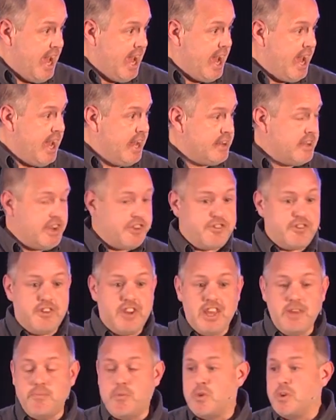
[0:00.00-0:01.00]
And
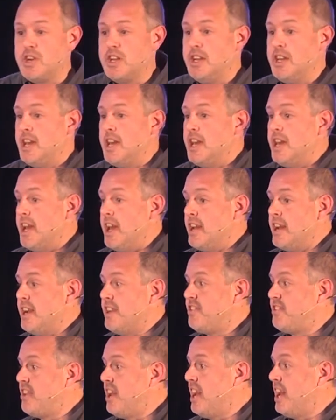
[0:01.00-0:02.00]
yesterday morning hit, and
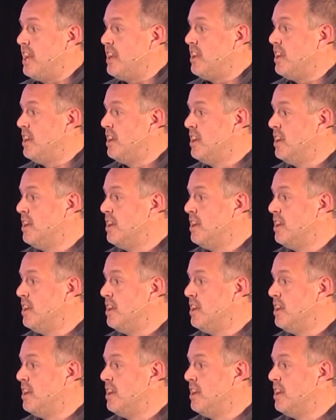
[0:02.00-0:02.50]
I said,